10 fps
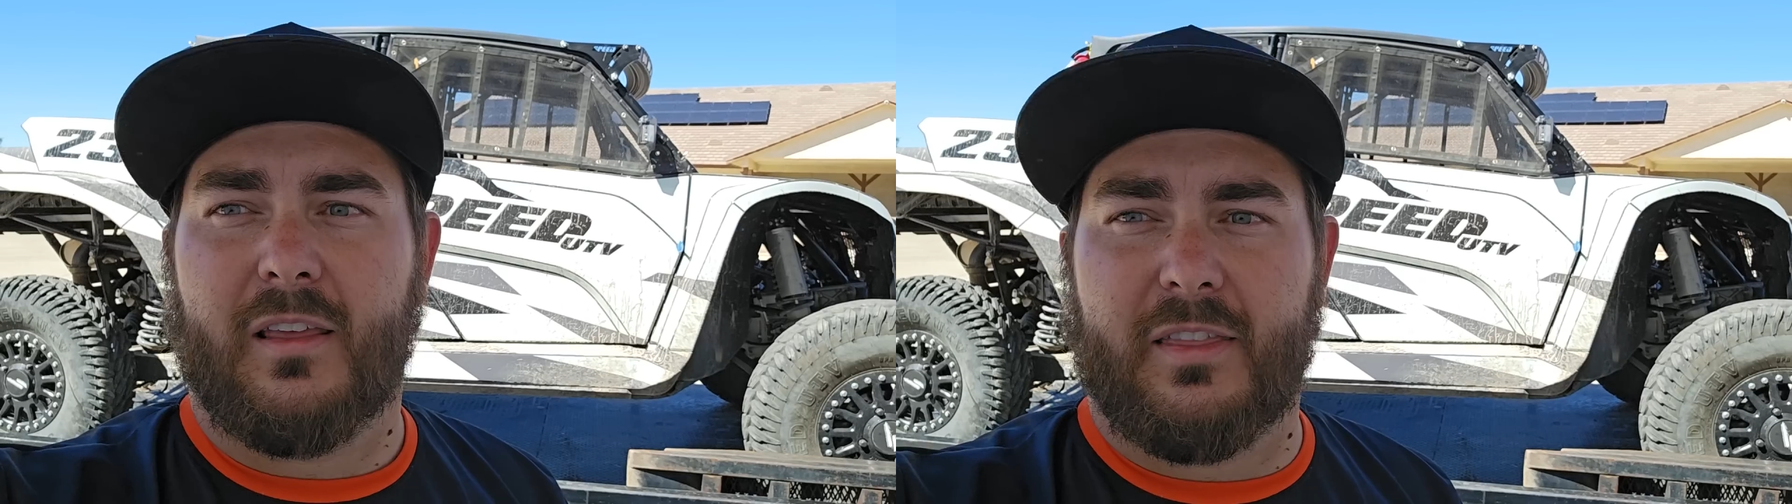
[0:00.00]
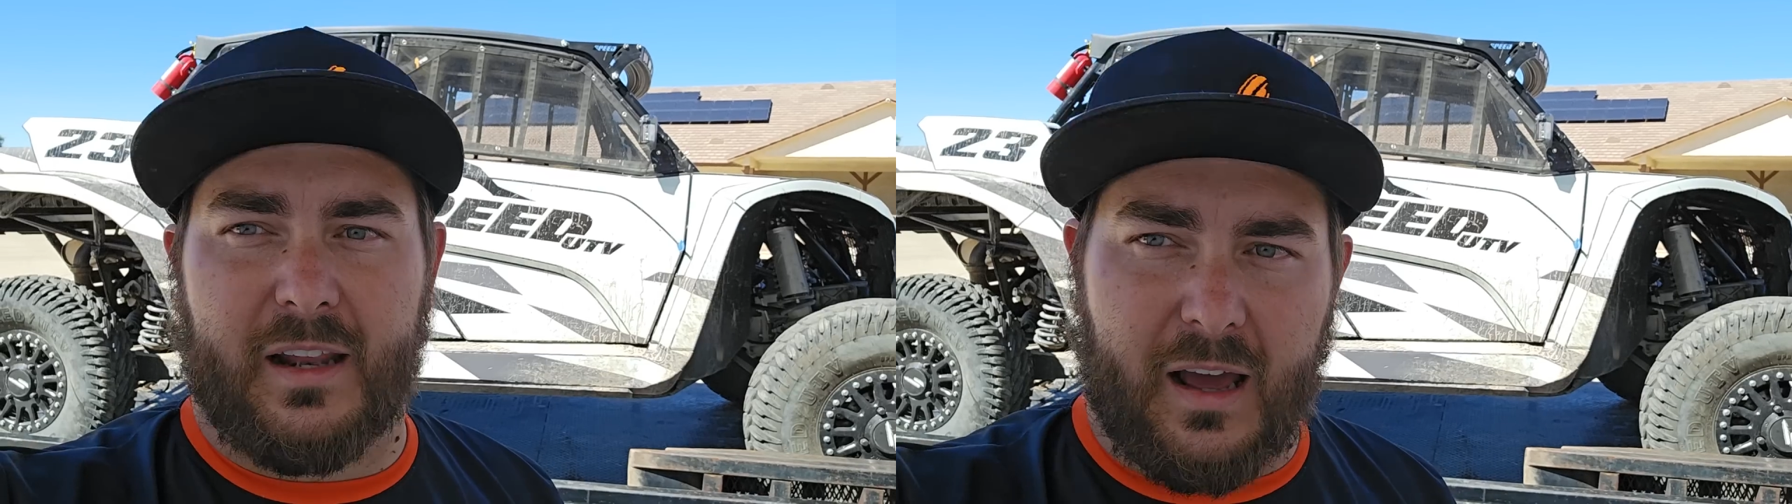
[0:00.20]

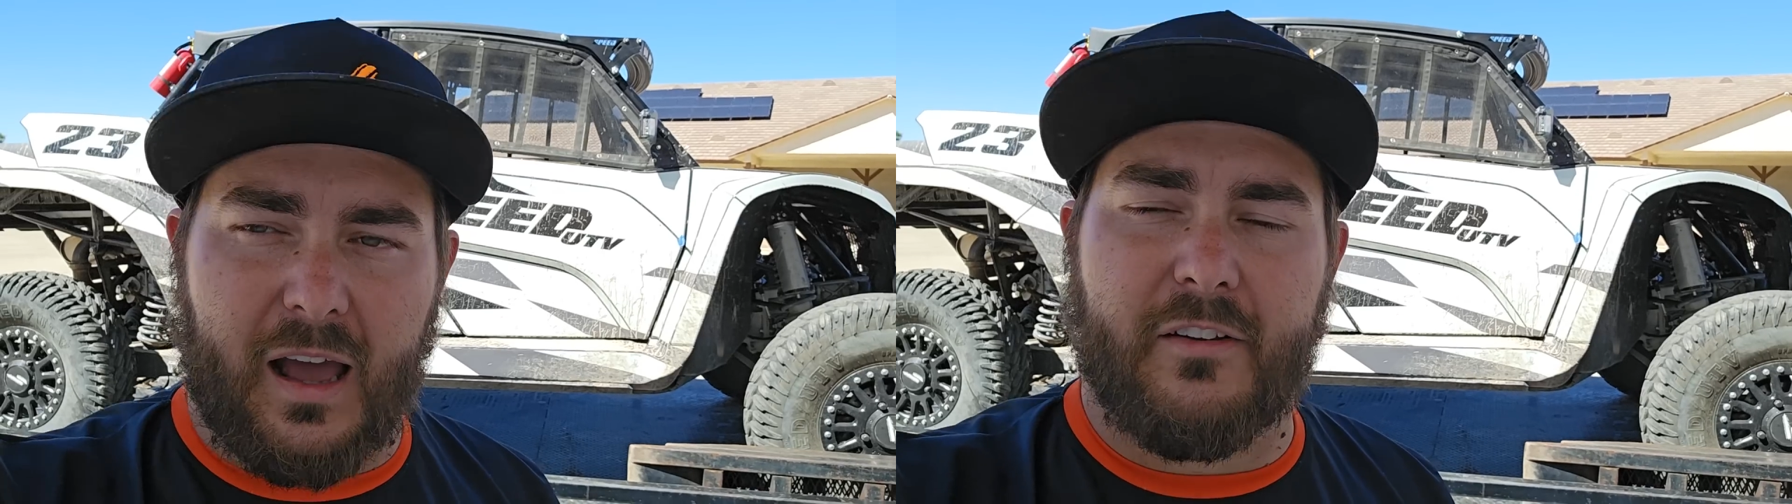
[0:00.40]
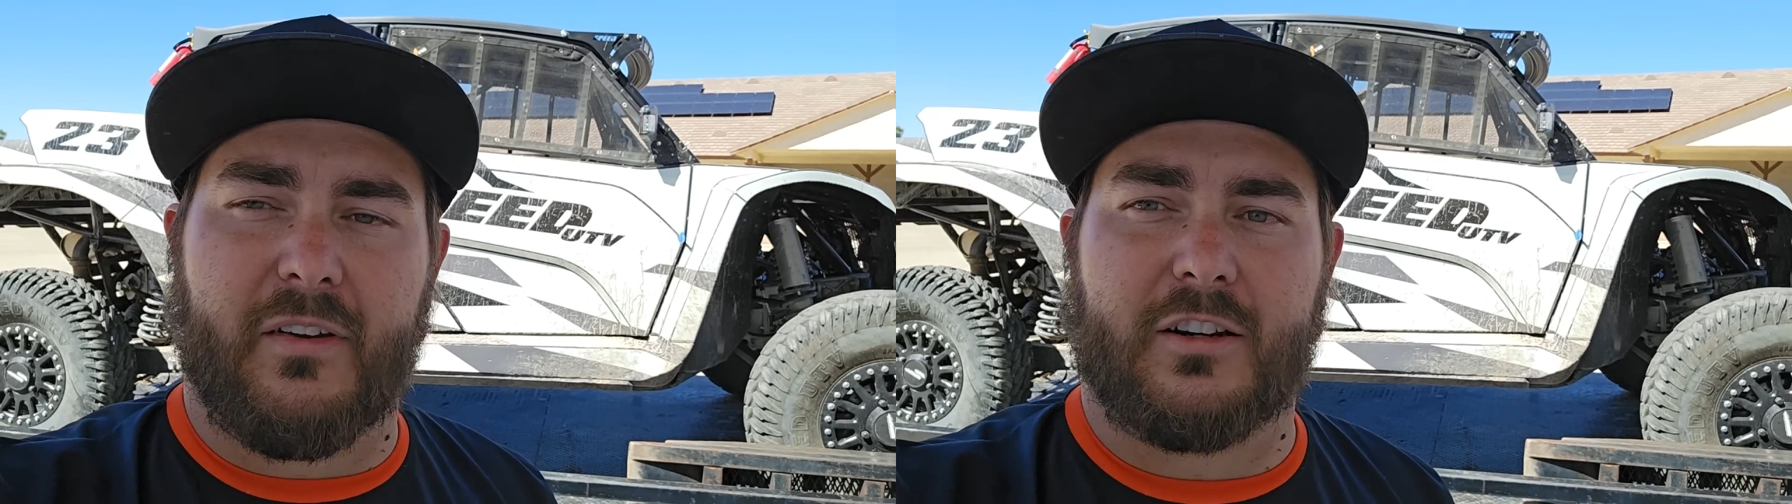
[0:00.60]
than
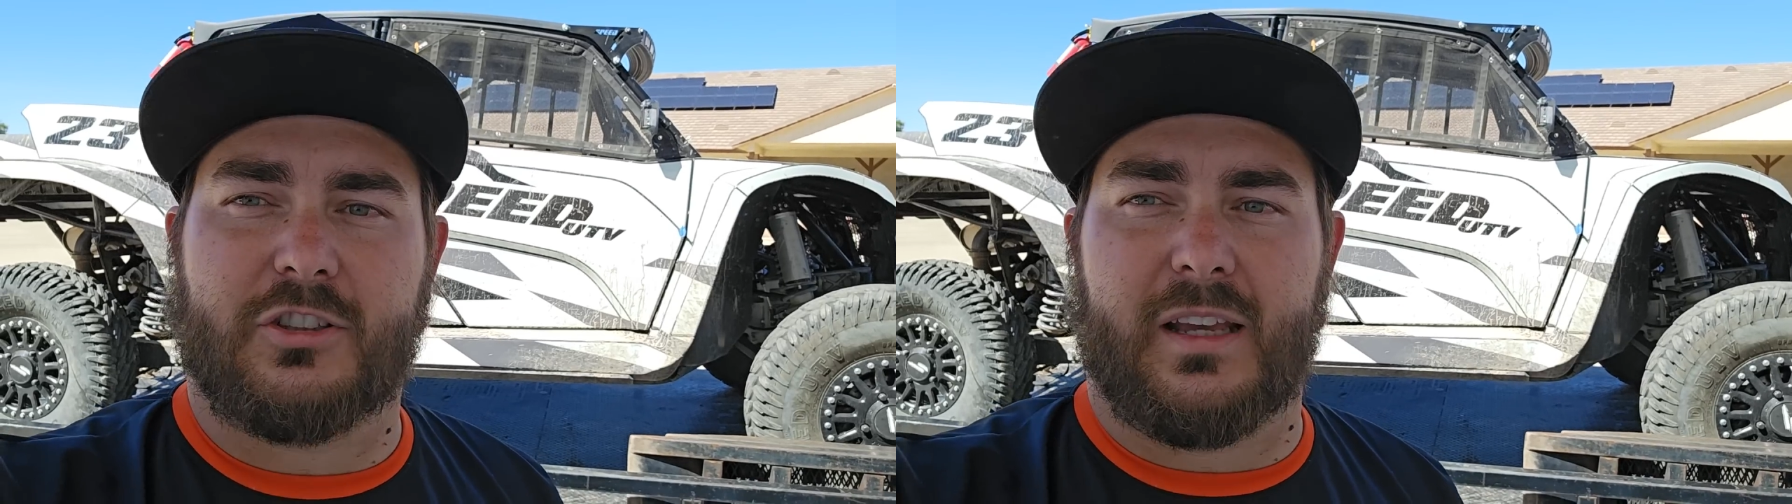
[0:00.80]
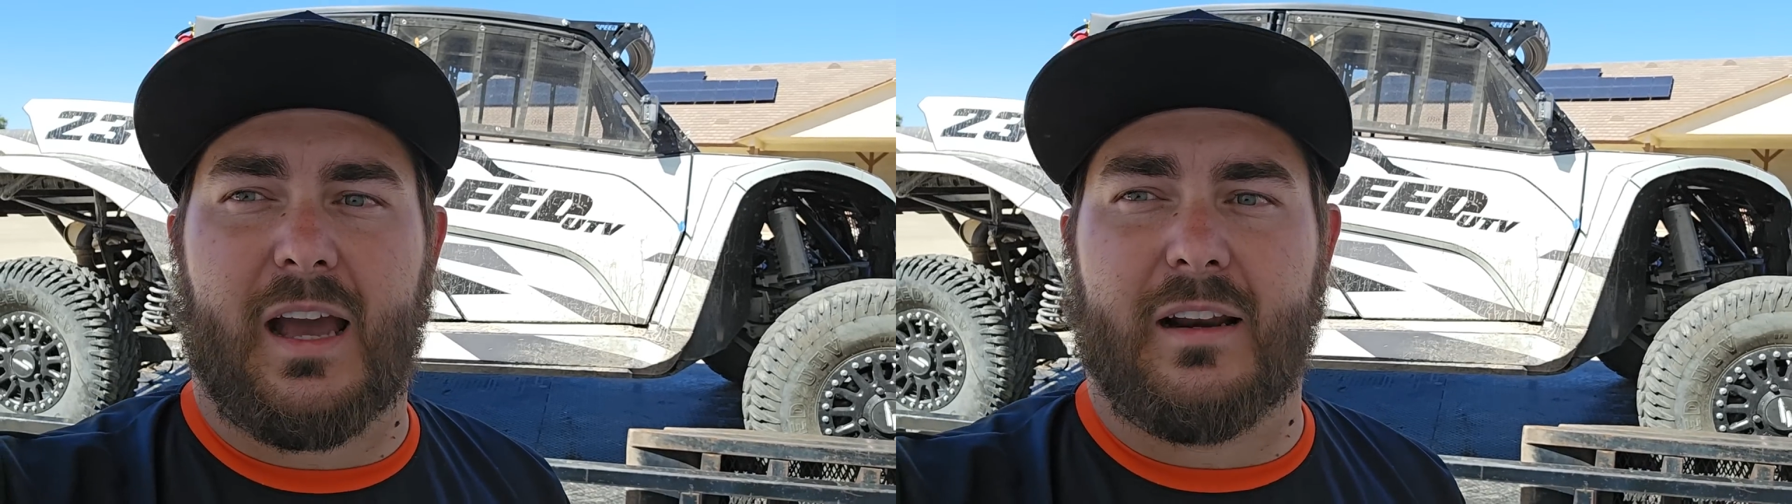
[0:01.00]
I've
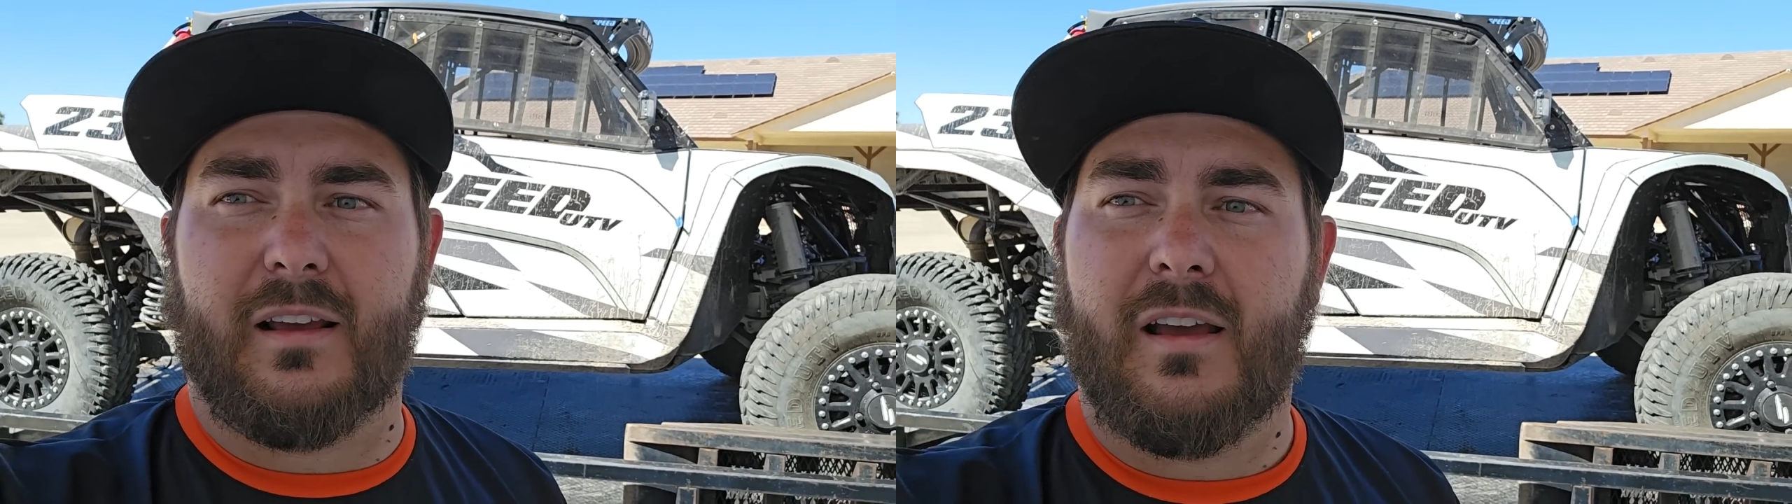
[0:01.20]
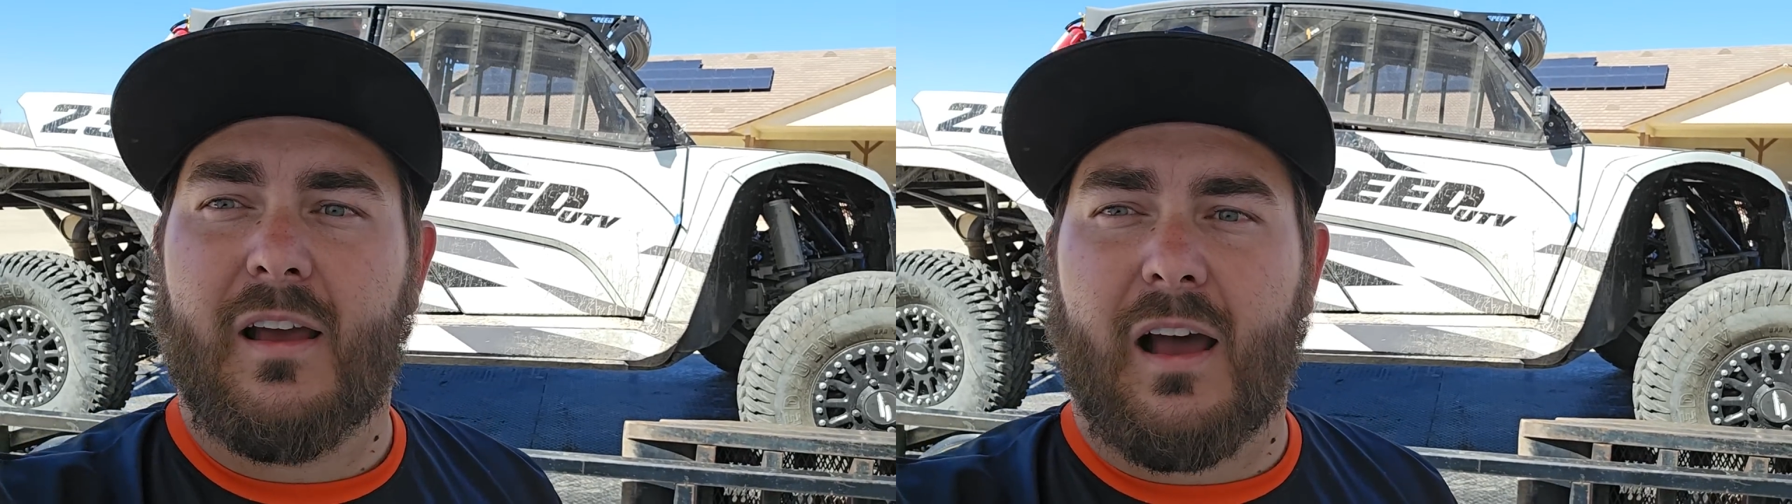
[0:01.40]
actually had it.